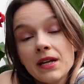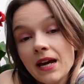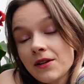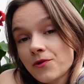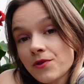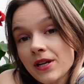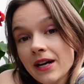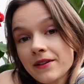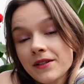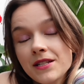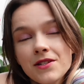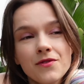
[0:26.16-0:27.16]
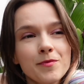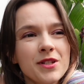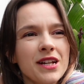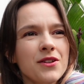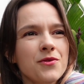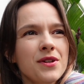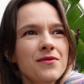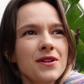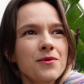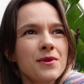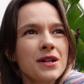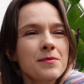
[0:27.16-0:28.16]
Canary Islands, from Tenerife,
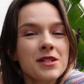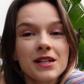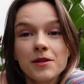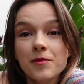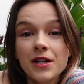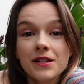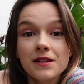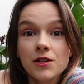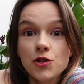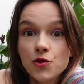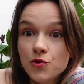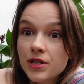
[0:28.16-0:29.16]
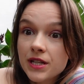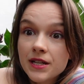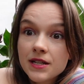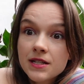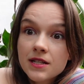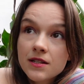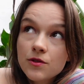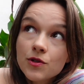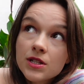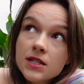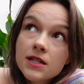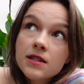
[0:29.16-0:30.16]
where I'm celebrating the New Year's. You
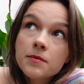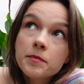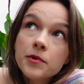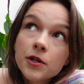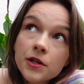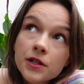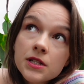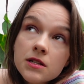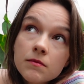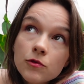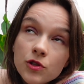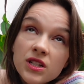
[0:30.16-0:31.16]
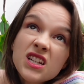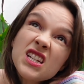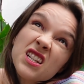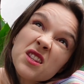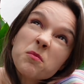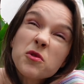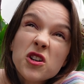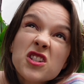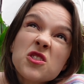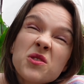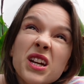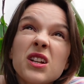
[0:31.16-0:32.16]
can see the birds, you can hear the
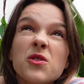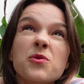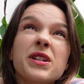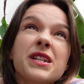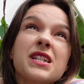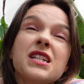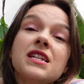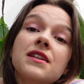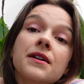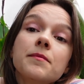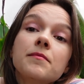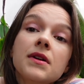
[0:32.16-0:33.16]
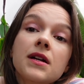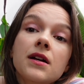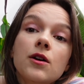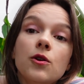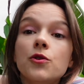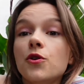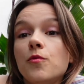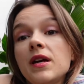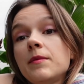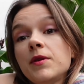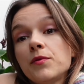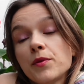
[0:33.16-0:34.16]
birds, you cannot really see them, although
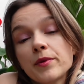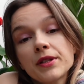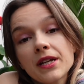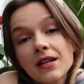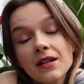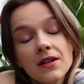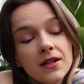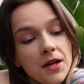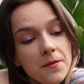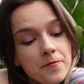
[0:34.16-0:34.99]
maybe we will get lucky.